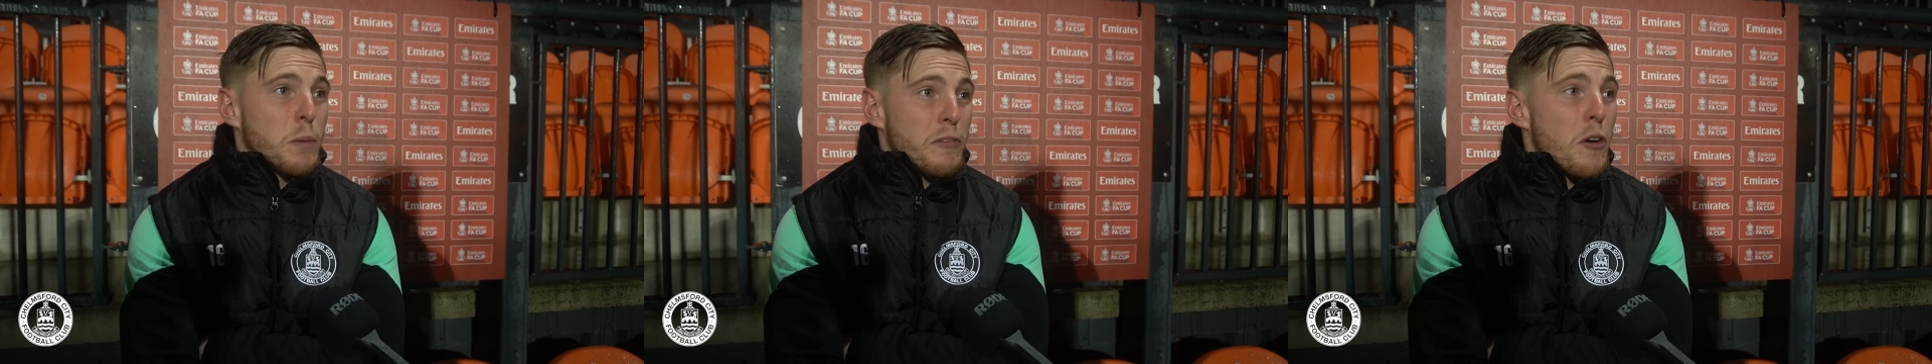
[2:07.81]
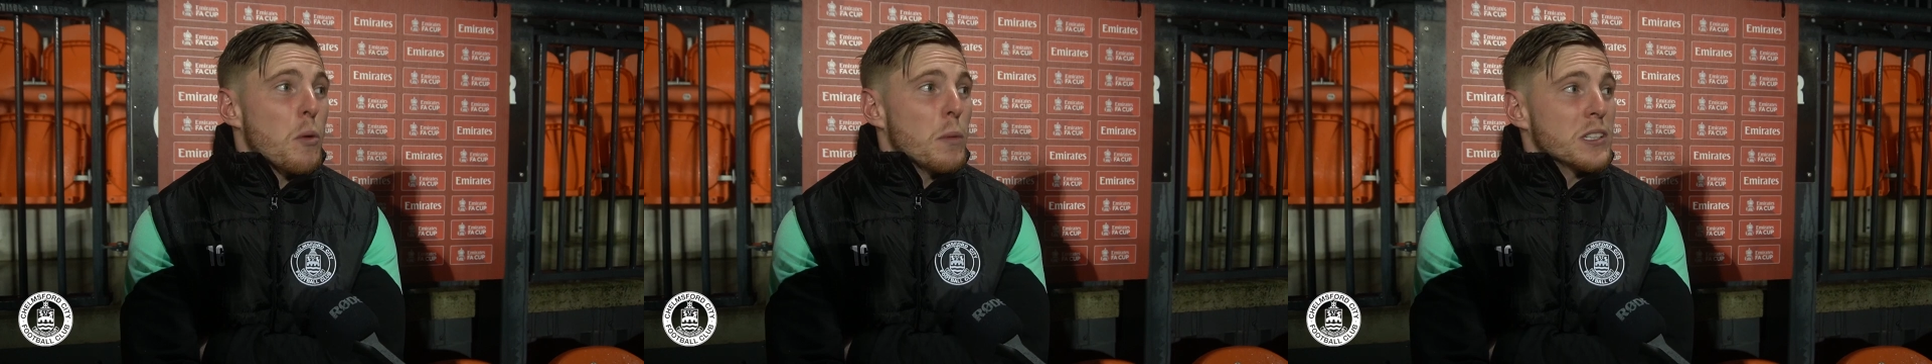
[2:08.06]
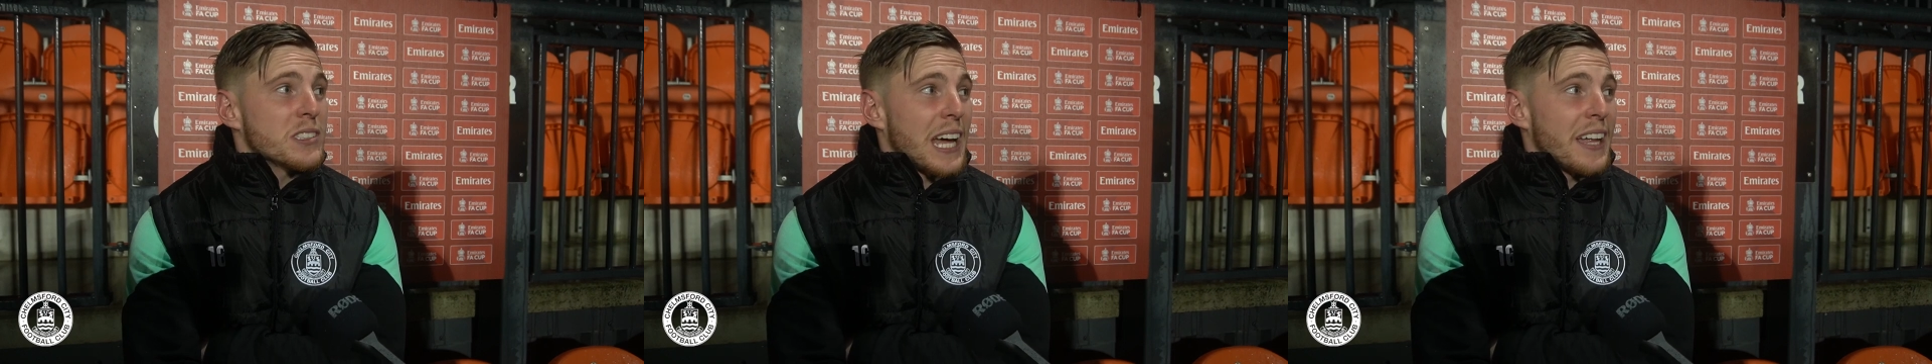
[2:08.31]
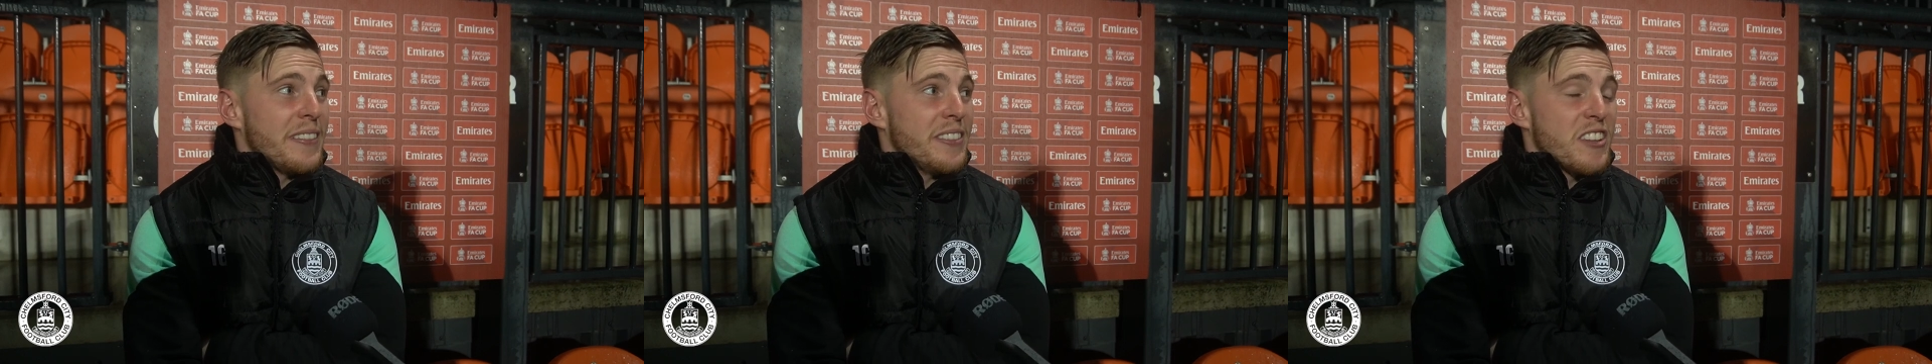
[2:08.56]
performance,
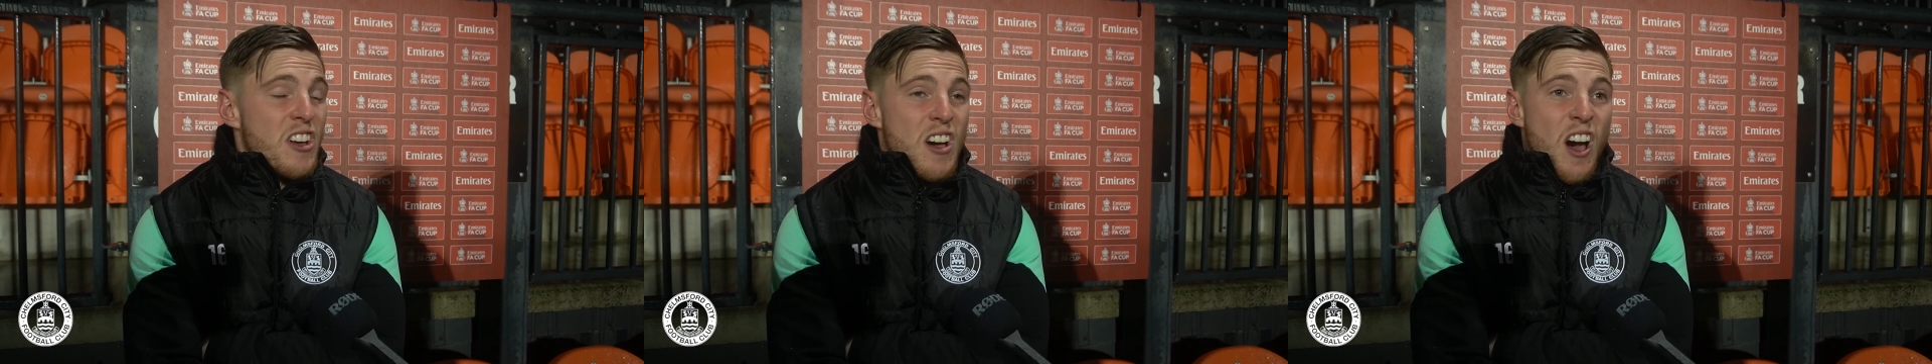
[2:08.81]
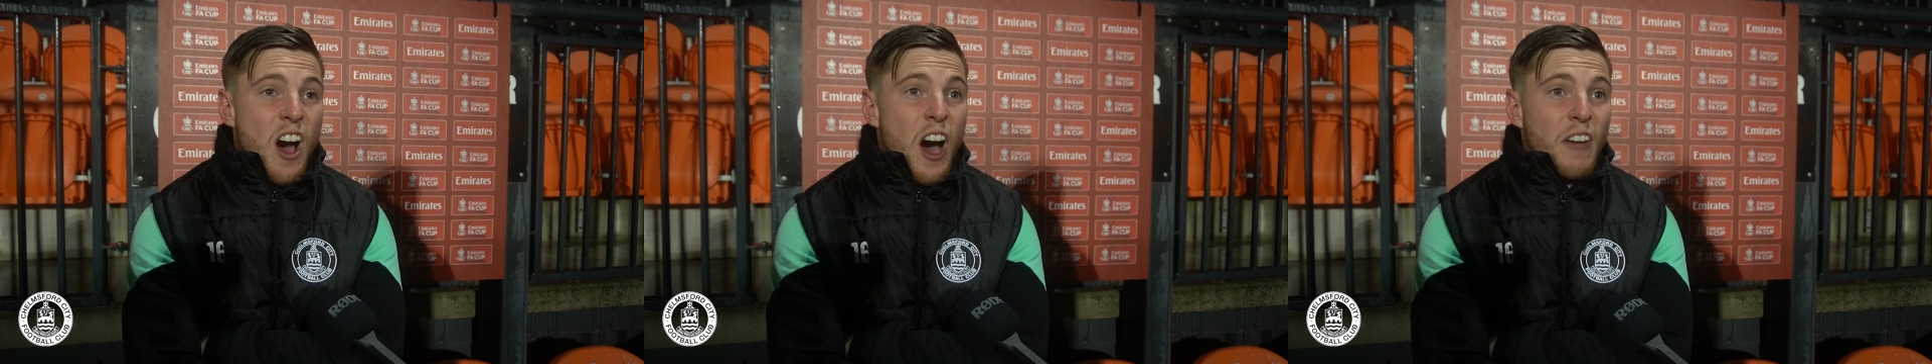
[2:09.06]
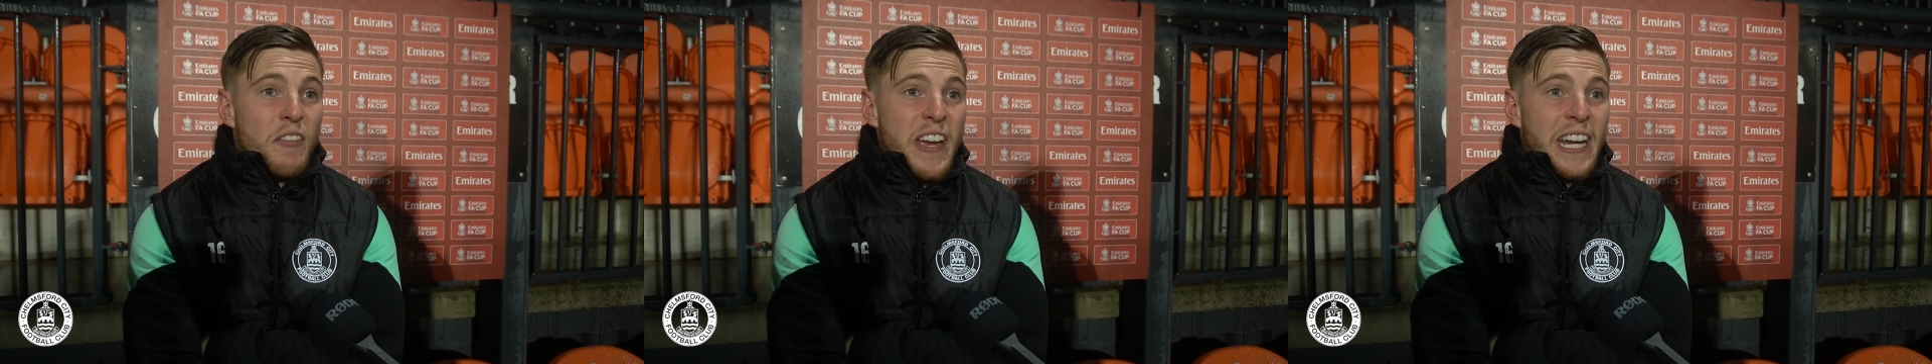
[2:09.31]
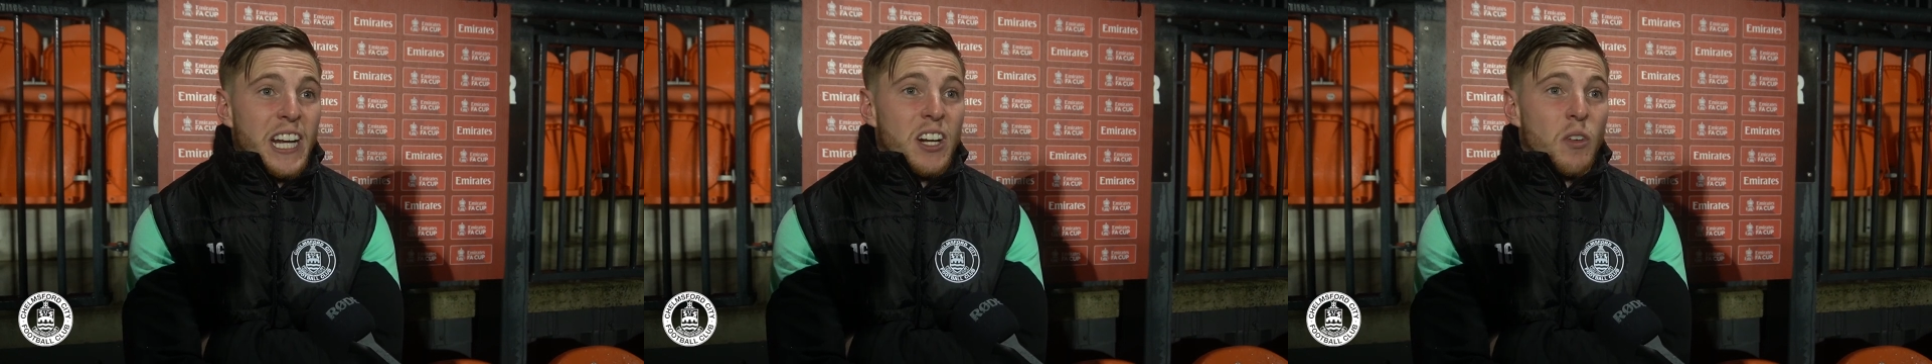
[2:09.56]
and I
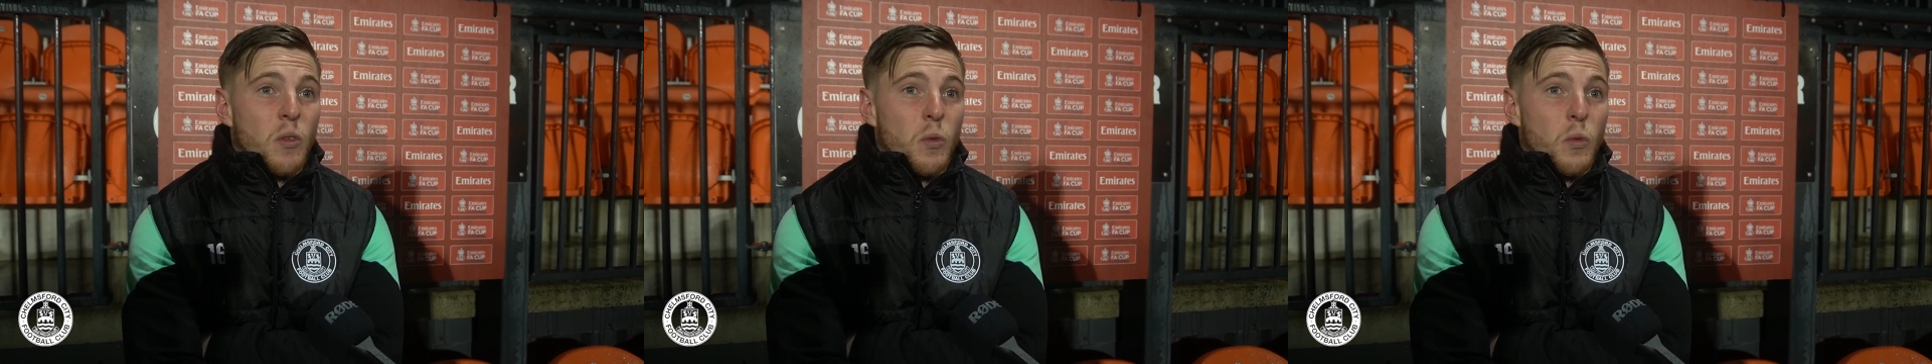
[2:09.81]
think